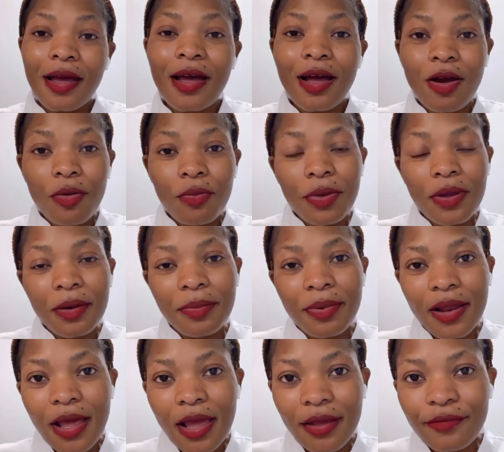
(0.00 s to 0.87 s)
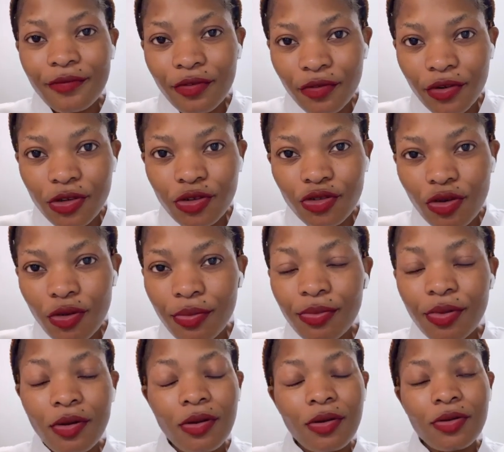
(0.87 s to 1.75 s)
I'll be applying for a job,
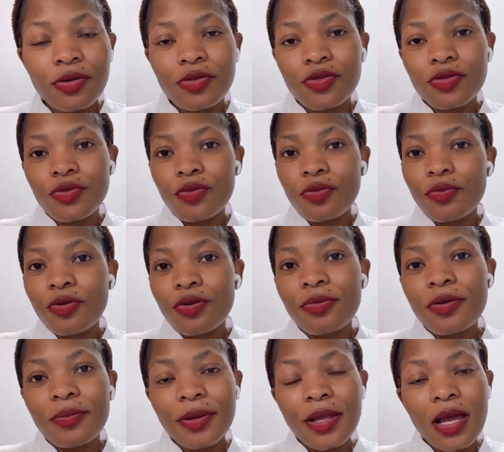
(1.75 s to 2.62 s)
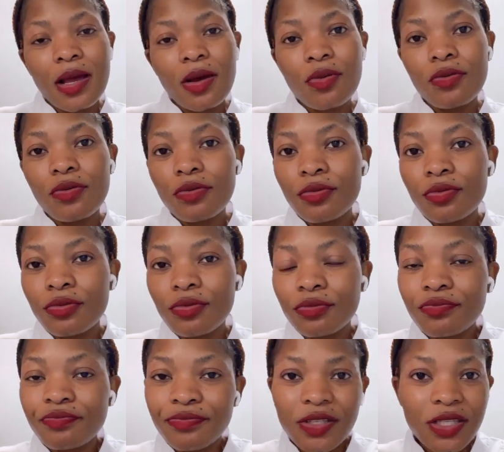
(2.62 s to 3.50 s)
so probably I
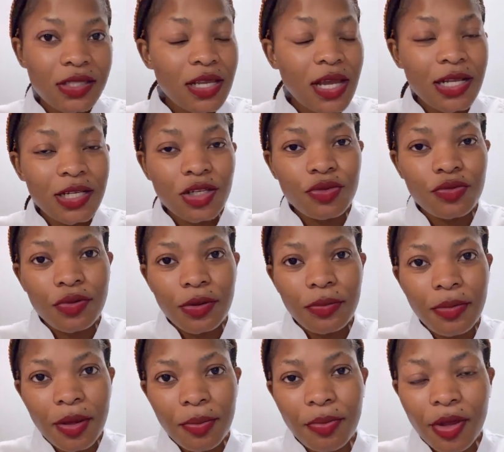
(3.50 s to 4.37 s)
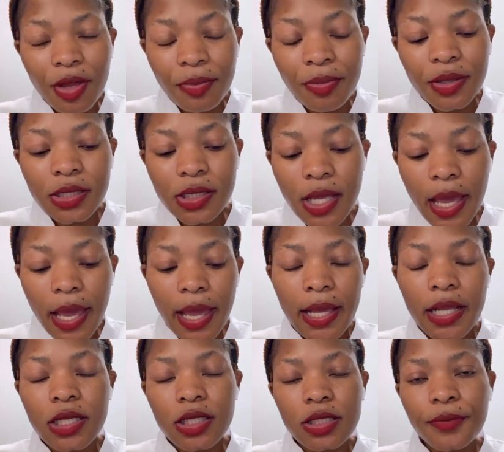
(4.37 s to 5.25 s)
will start doing my papers,
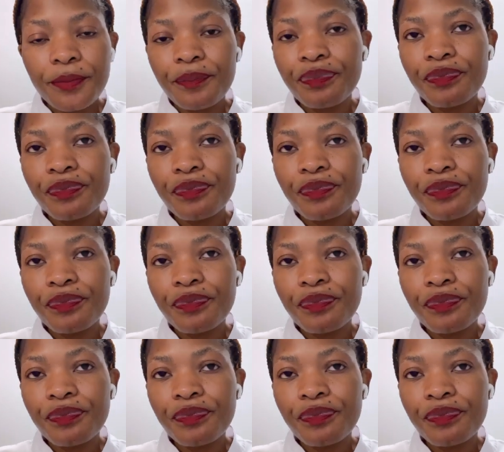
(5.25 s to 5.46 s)
and